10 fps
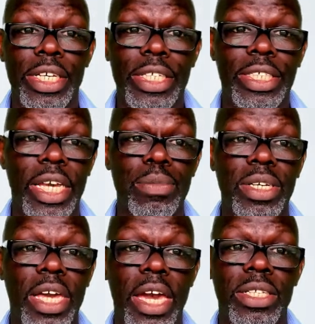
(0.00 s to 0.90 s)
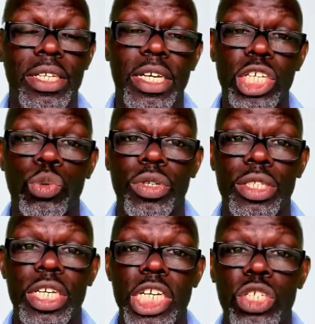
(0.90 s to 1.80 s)
Same again, each one of
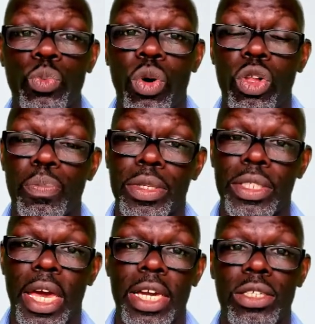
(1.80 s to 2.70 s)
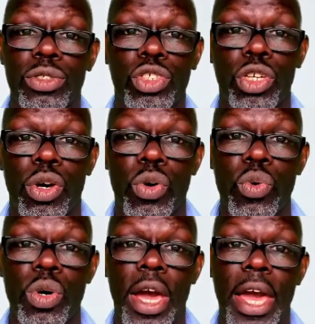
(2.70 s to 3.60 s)
these will pertain
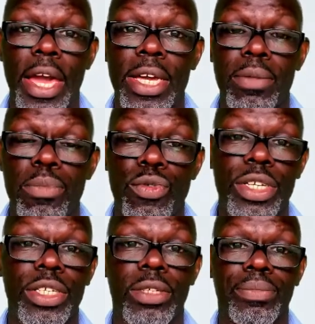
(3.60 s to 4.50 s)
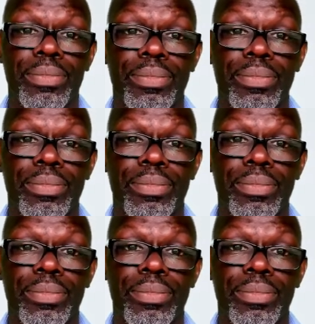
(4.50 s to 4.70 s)
to a meridian